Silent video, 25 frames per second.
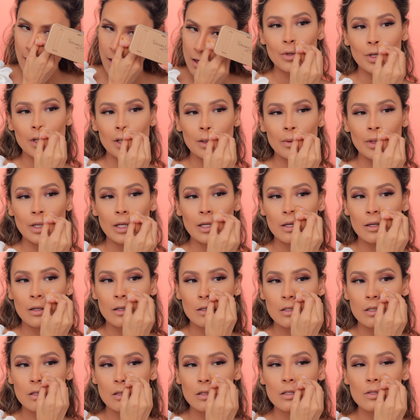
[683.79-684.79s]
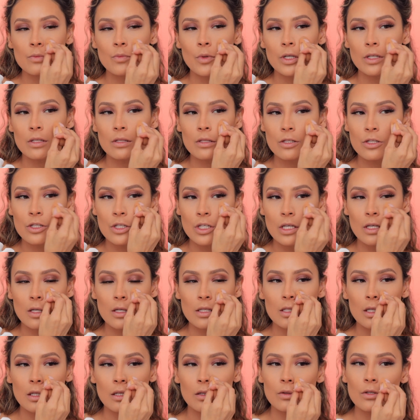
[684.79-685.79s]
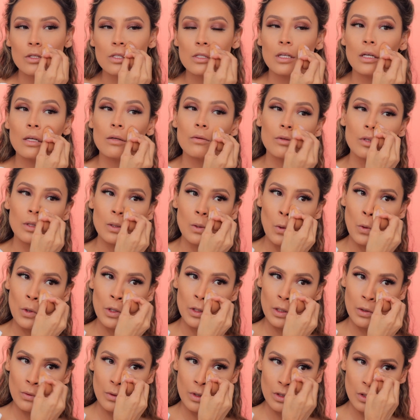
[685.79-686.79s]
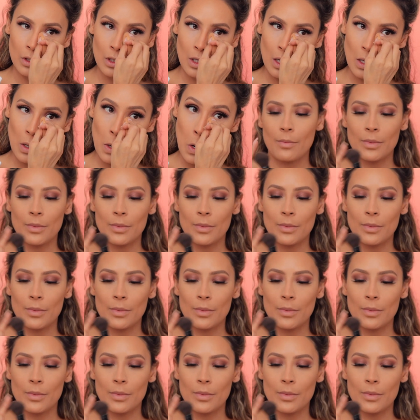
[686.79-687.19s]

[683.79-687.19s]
Bring it right here to this part of the cheek because I always get really oily right there.